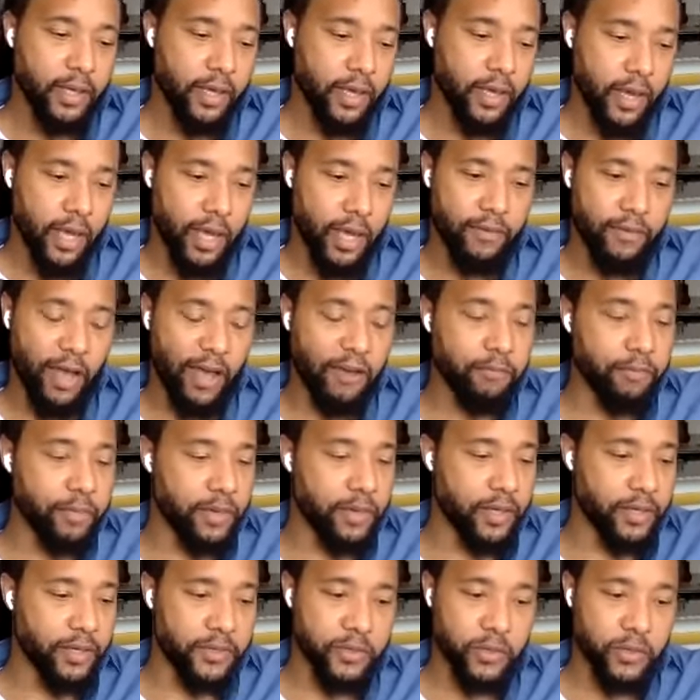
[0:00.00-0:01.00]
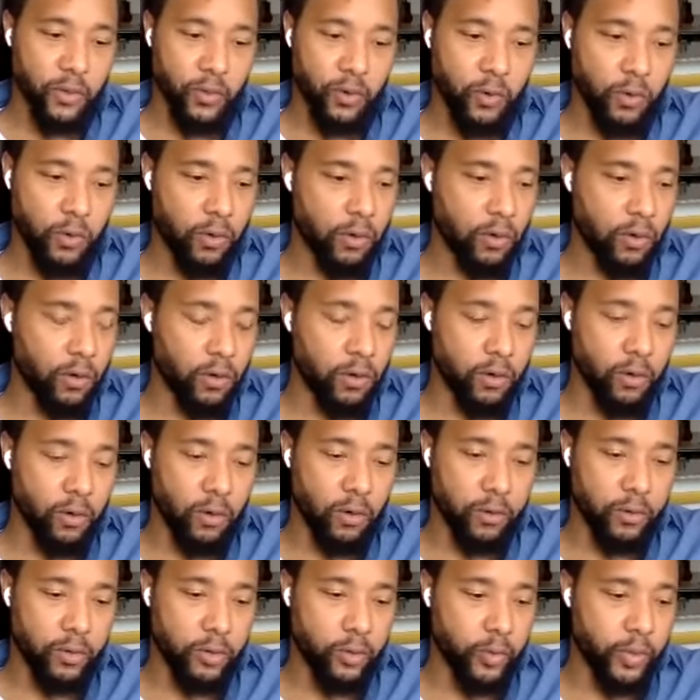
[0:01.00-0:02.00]
have I missed, or
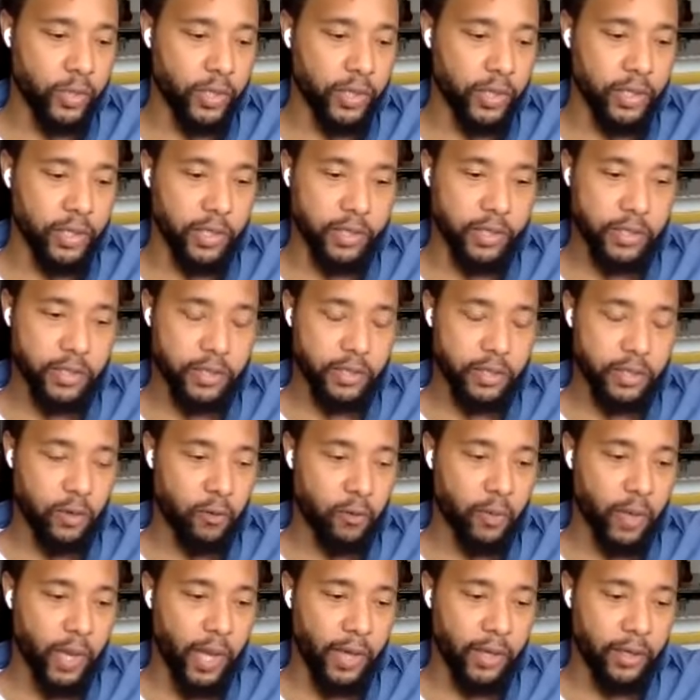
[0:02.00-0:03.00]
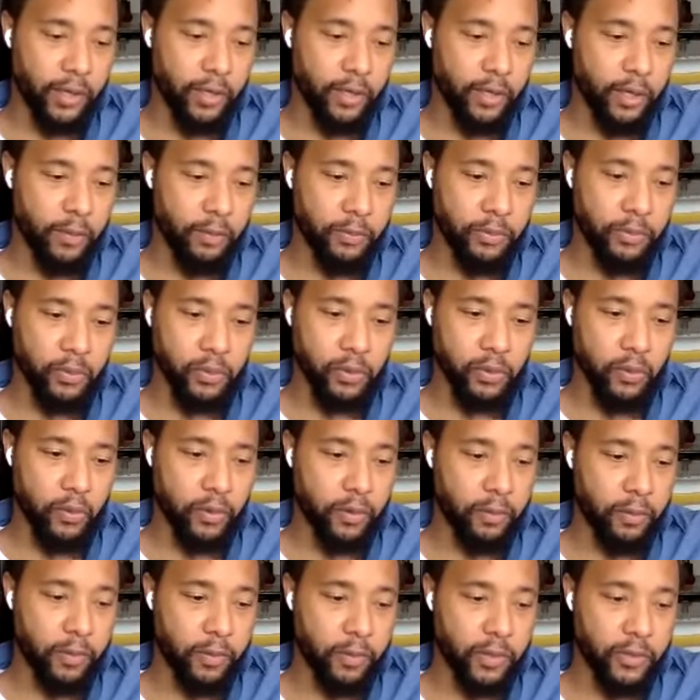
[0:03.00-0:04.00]
or do we need to just go back and, and pull on
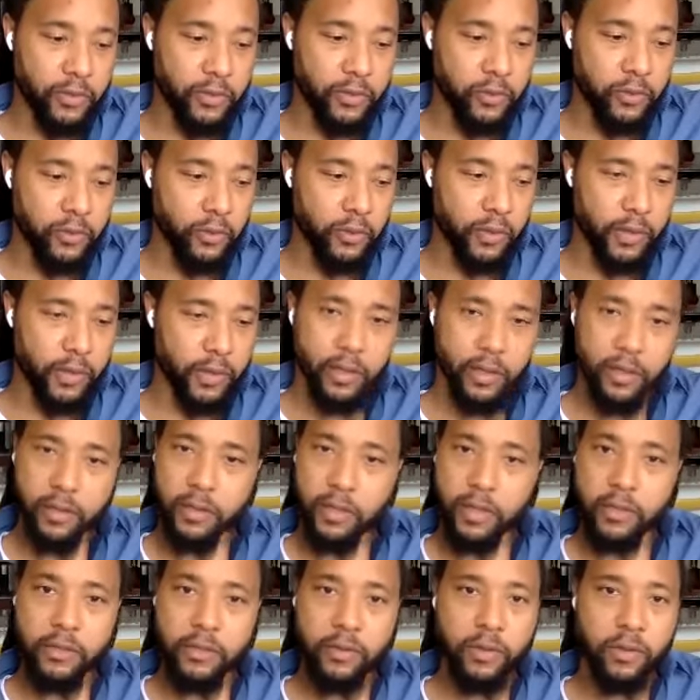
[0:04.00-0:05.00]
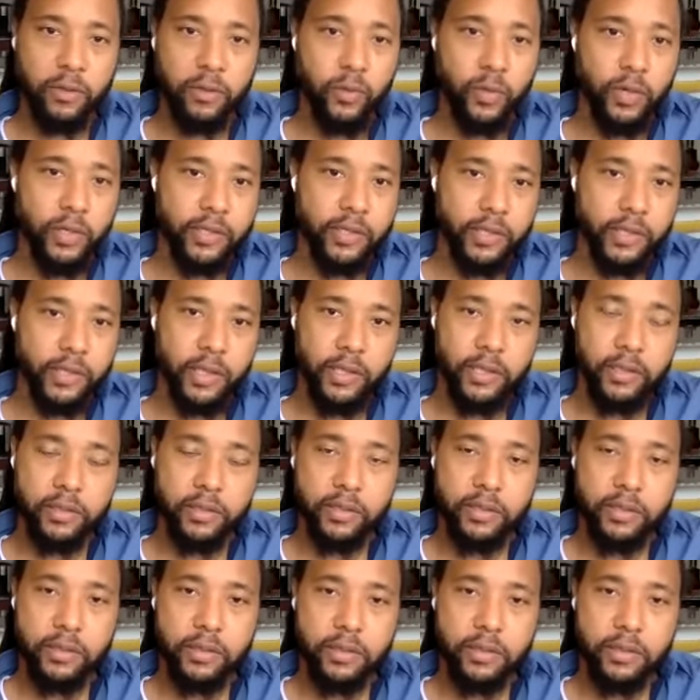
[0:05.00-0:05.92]
and make sure that it, it, it resonates?